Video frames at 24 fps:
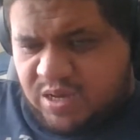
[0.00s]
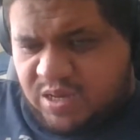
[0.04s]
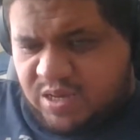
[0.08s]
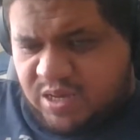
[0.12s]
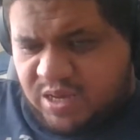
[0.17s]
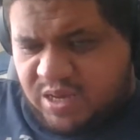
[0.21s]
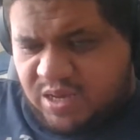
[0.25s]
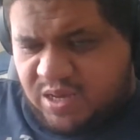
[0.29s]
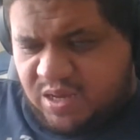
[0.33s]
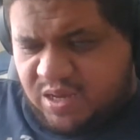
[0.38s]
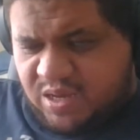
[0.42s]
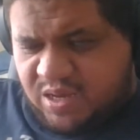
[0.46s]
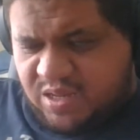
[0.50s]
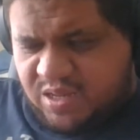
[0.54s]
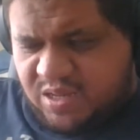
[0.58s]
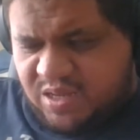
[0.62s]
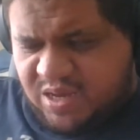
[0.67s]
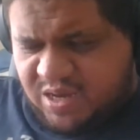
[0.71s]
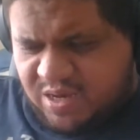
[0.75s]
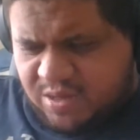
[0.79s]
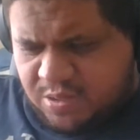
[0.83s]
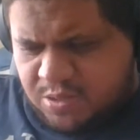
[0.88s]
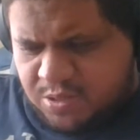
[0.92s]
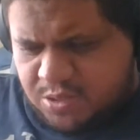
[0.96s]
And
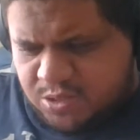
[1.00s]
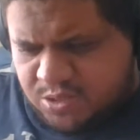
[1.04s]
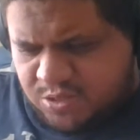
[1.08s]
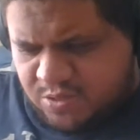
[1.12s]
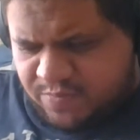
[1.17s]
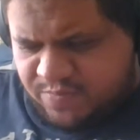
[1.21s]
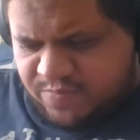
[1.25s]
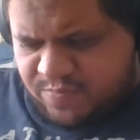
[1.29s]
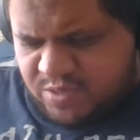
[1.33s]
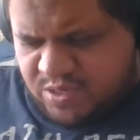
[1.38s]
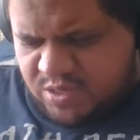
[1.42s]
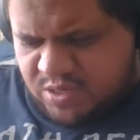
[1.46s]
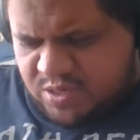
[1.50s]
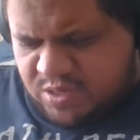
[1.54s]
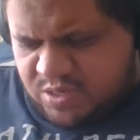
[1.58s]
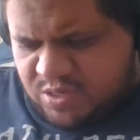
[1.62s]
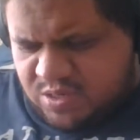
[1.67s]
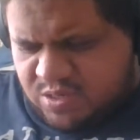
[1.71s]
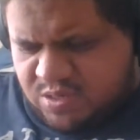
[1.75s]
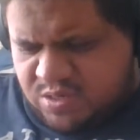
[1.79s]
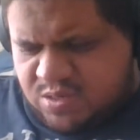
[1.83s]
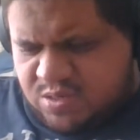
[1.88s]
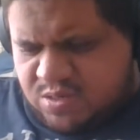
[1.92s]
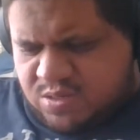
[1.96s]
yeah, so
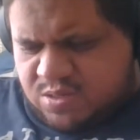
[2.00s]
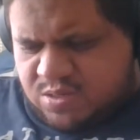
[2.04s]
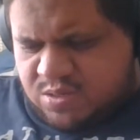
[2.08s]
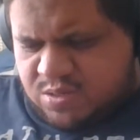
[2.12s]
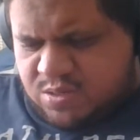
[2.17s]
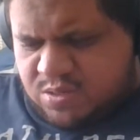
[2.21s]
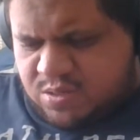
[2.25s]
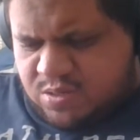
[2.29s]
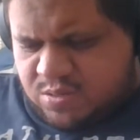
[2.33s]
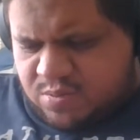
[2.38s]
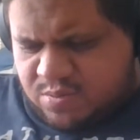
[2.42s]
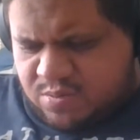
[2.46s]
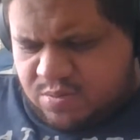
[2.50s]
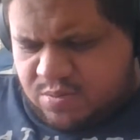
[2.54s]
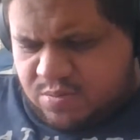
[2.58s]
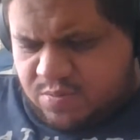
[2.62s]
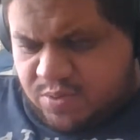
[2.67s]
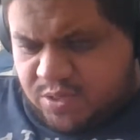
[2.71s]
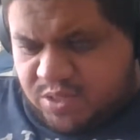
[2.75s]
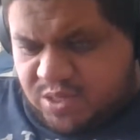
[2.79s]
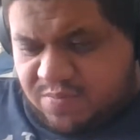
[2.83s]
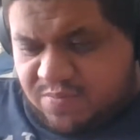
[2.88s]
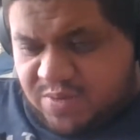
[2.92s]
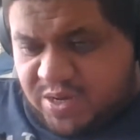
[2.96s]

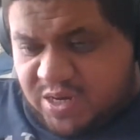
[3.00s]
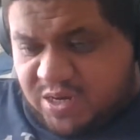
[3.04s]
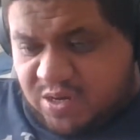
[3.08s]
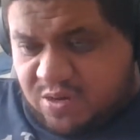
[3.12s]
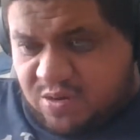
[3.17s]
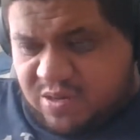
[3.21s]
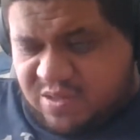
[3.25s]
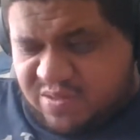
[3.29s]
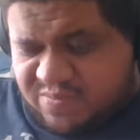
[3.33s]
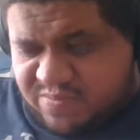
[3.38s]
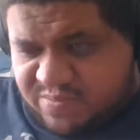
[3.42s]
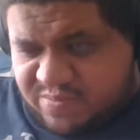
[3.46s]
Put that back on.